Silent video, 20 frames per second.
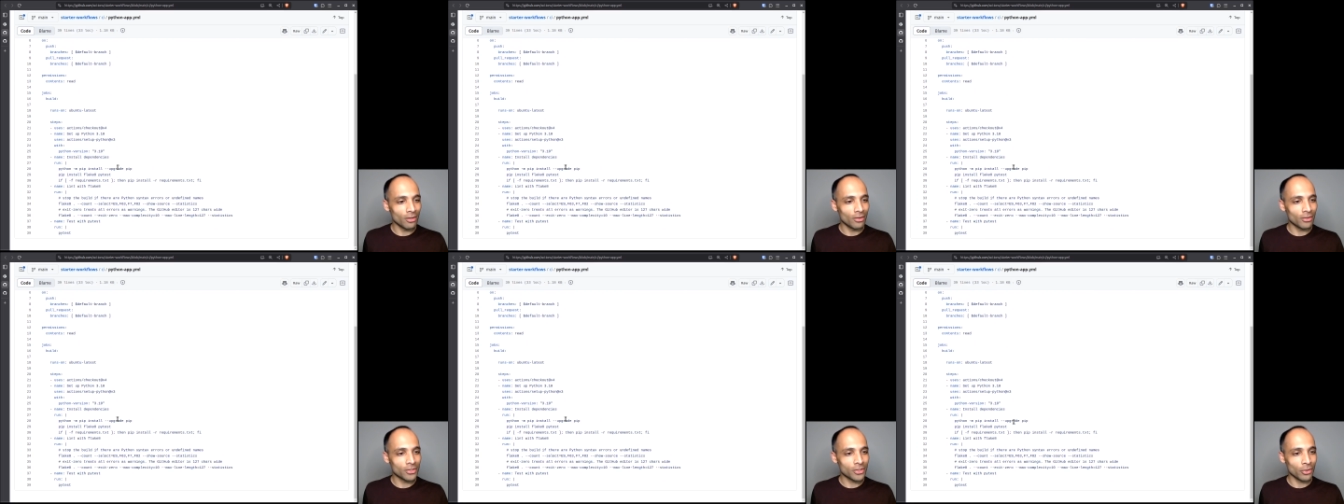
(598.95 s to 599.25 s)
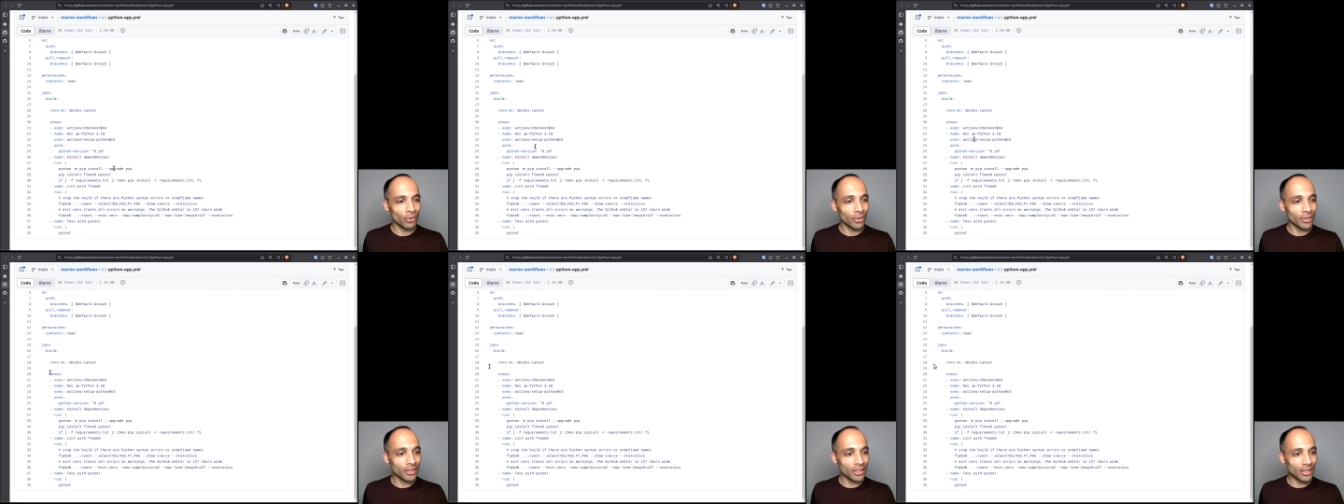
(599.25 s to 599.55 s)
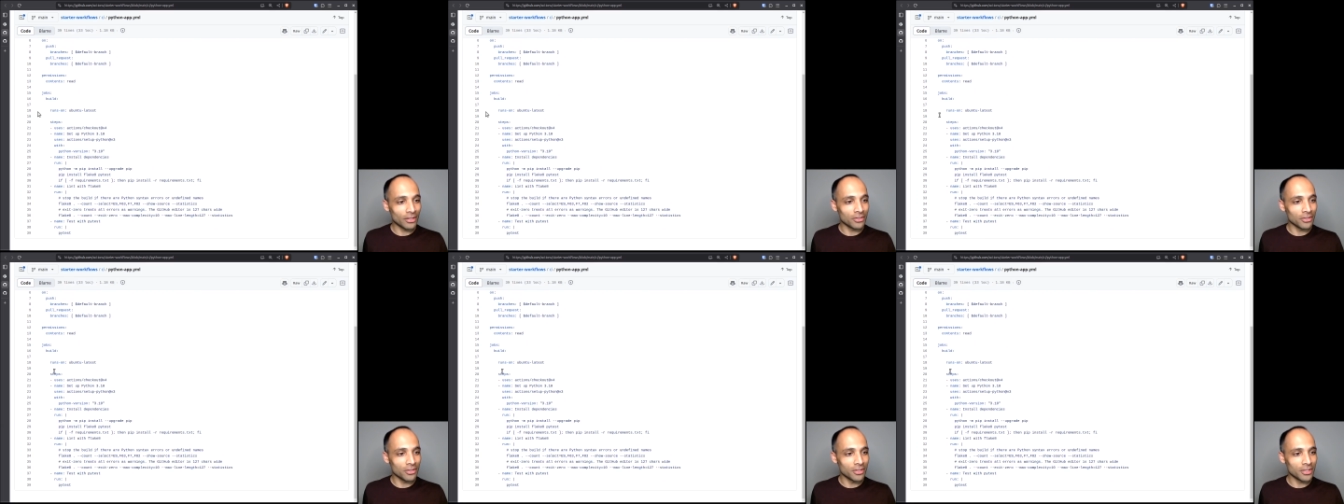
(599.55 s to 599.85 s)
Scrolling
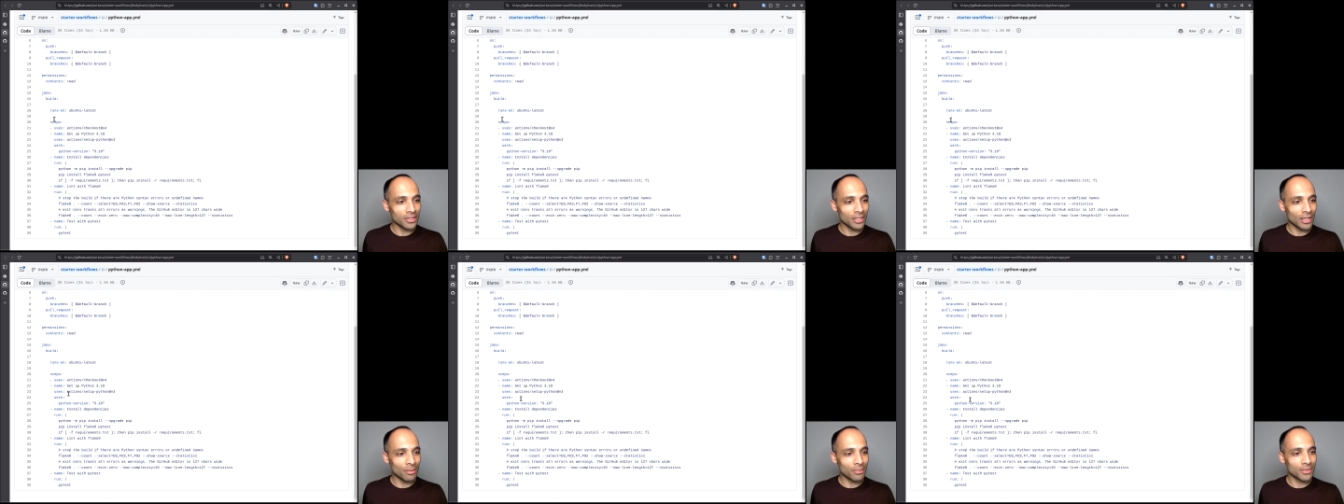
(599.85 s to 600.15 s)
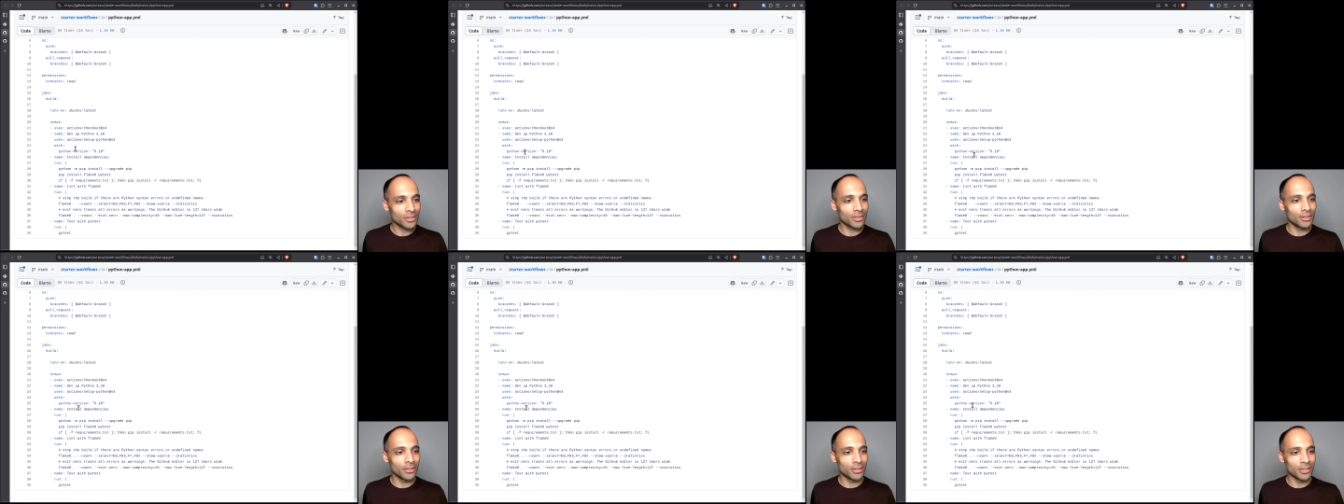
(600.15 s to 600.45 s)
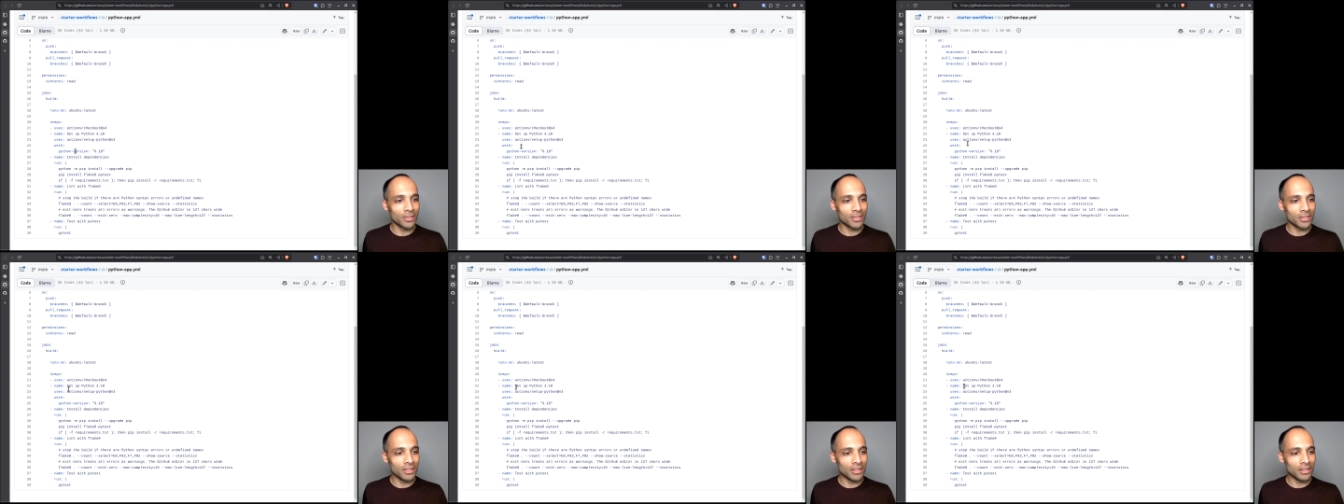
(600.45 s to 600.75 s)
down to the steps, you
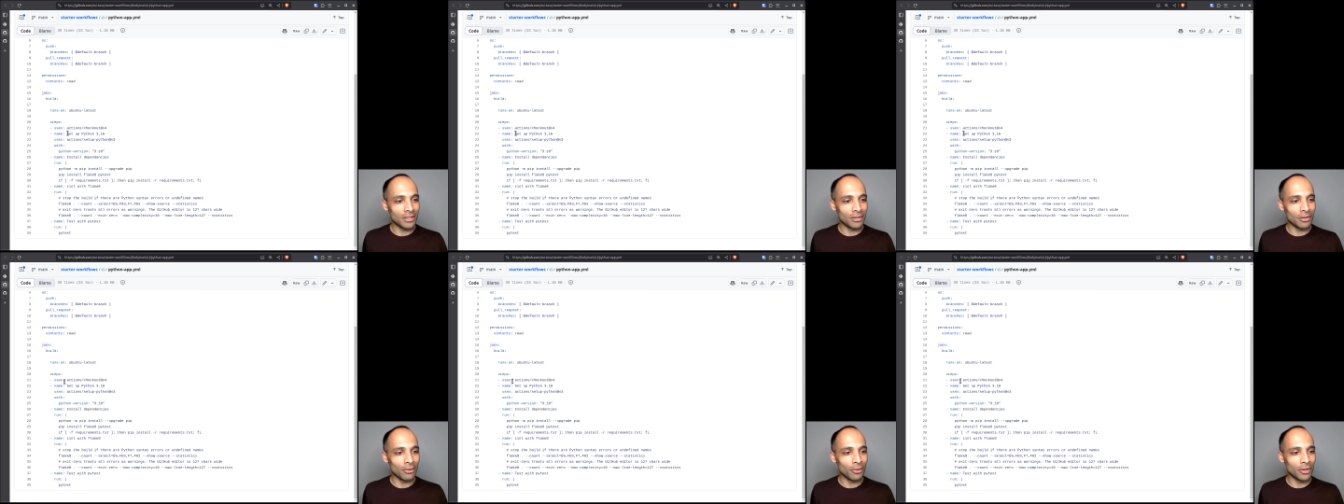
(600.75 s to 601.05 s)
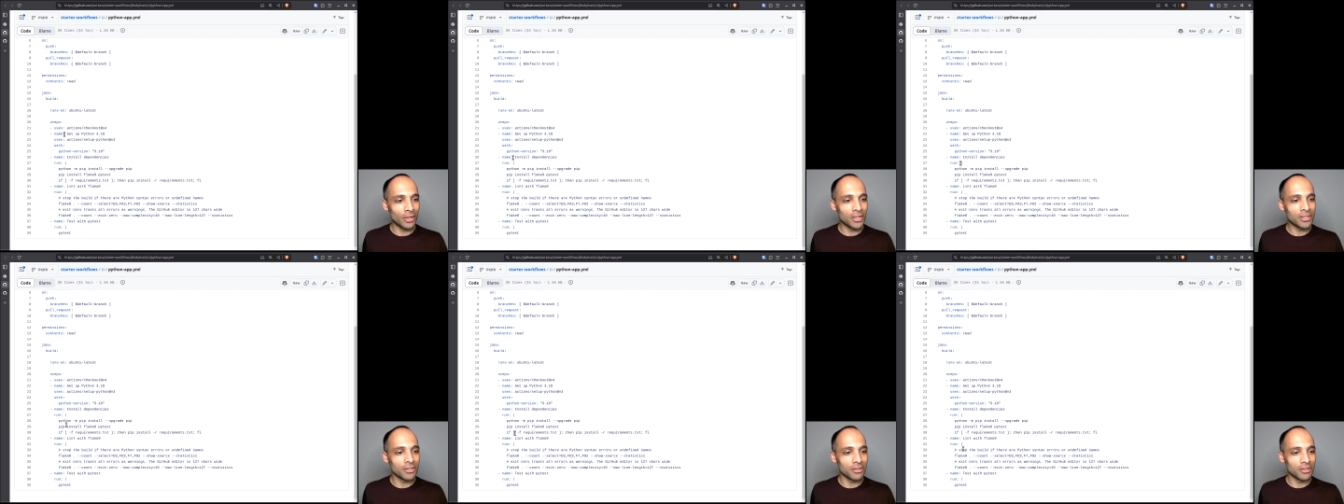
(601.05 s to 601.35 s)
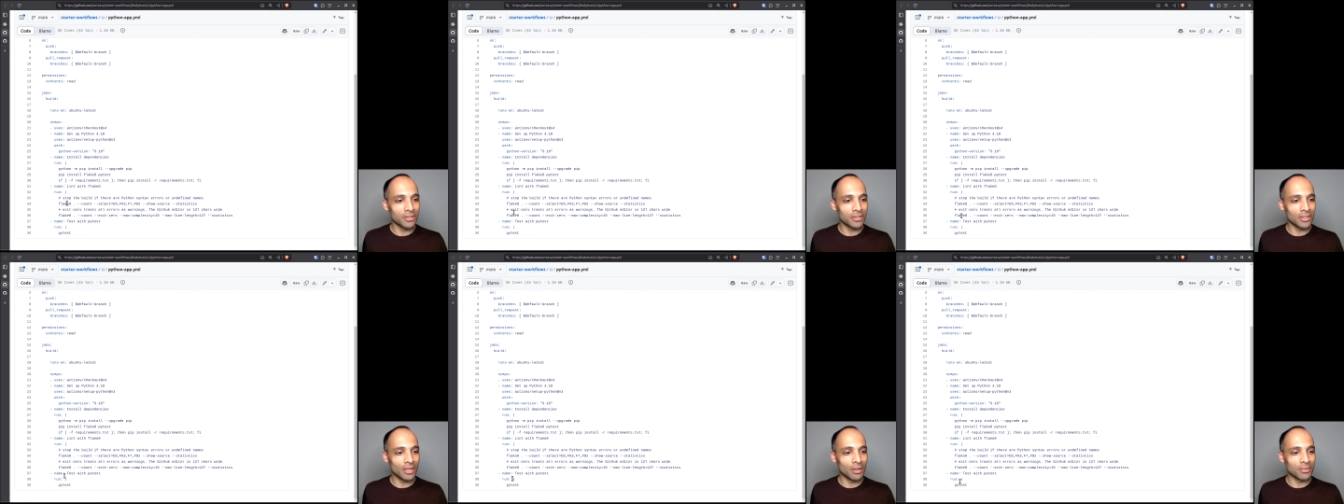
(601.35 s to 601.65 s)
can see each of
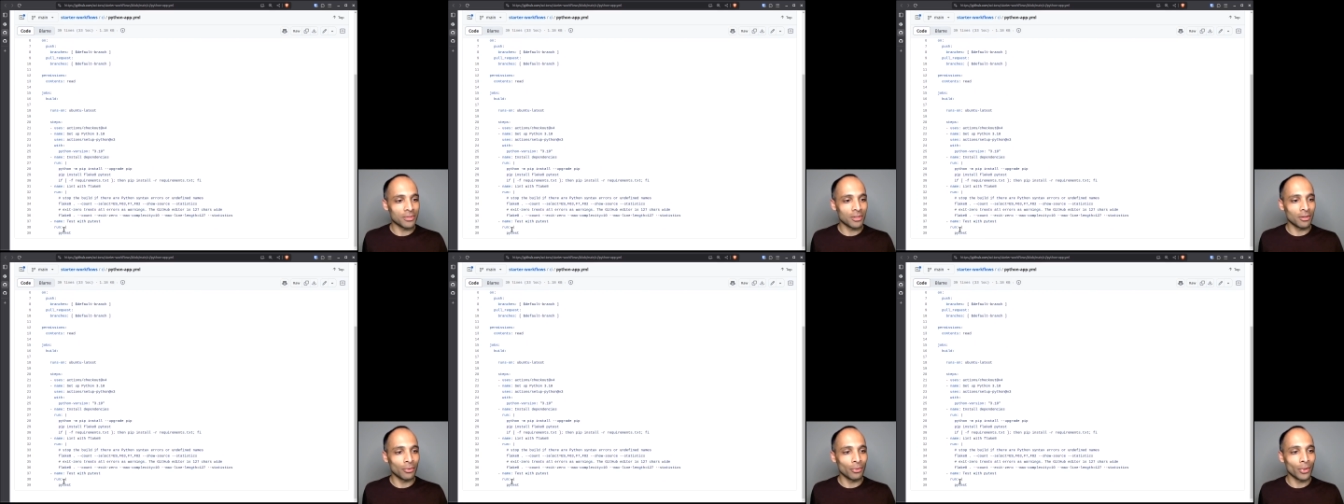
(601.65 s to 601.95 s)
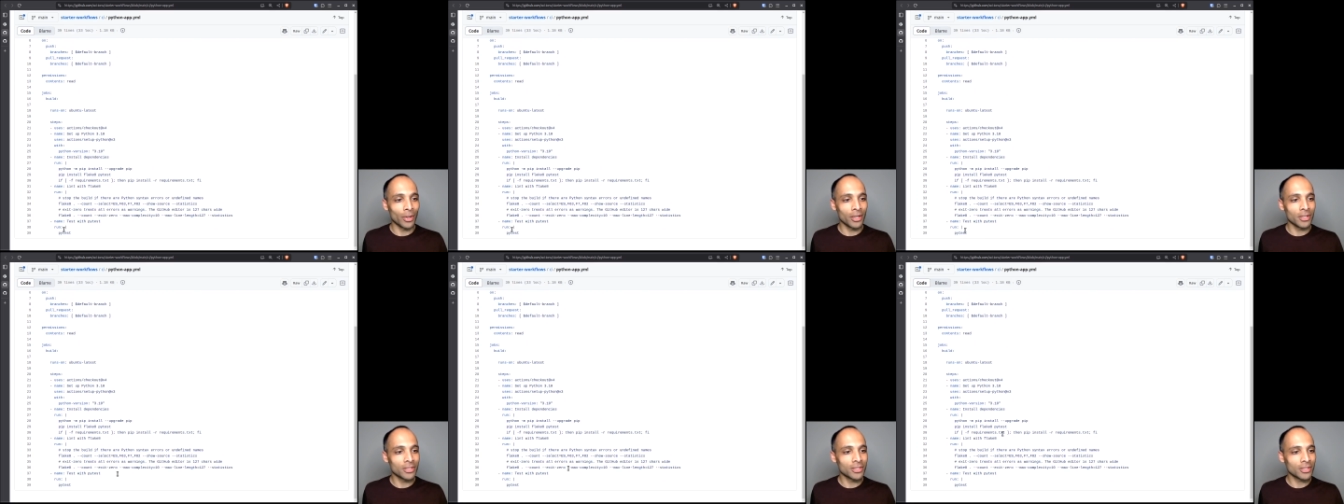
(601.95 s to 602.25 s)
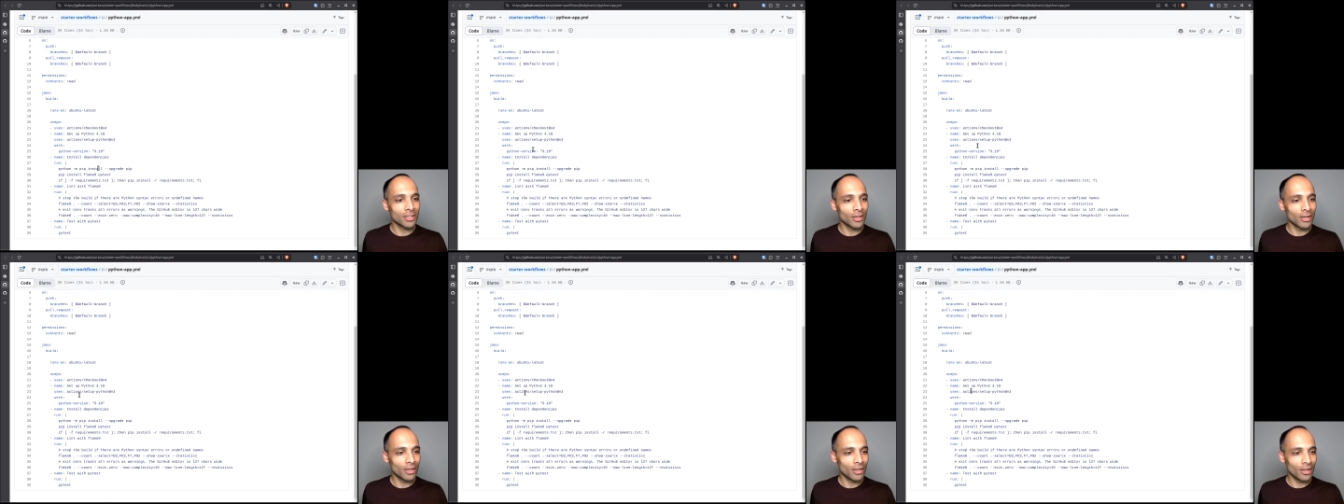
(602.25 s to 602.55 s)
the steps that it
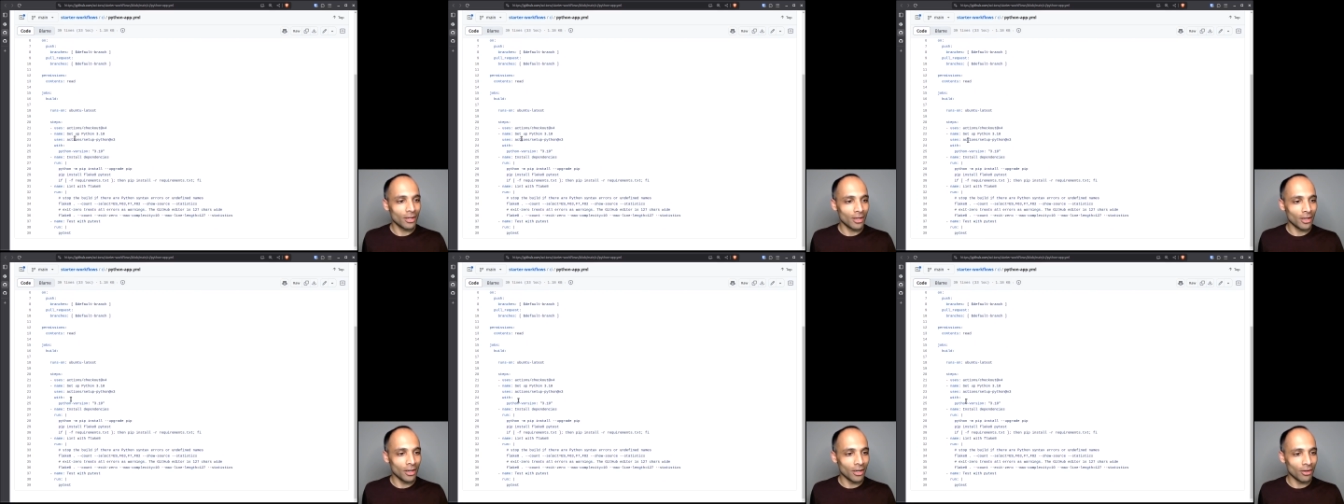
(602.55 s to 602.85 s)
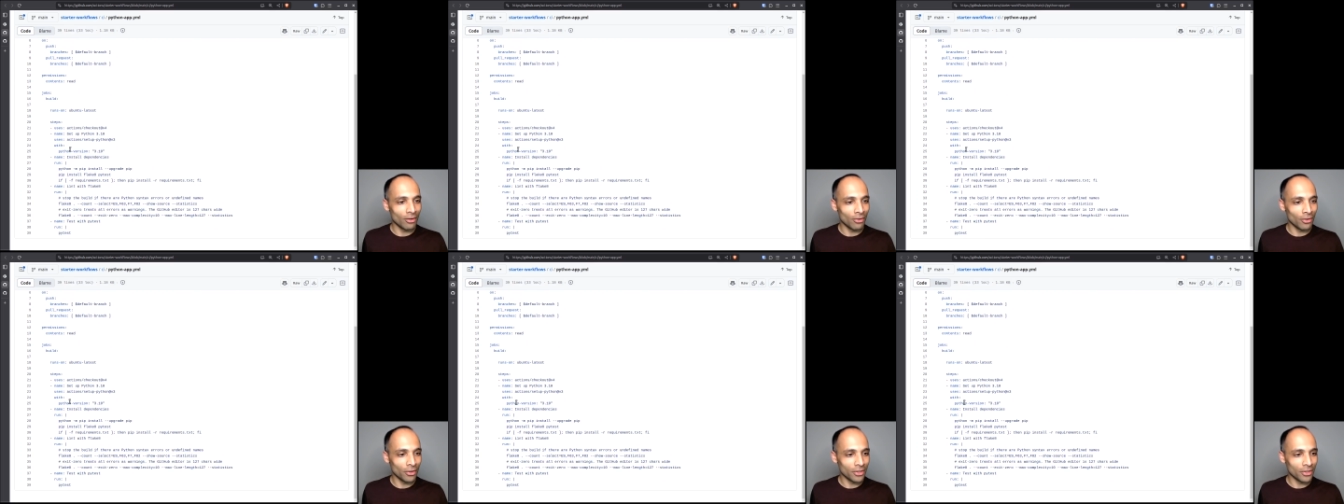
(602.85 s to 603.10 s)
runs. It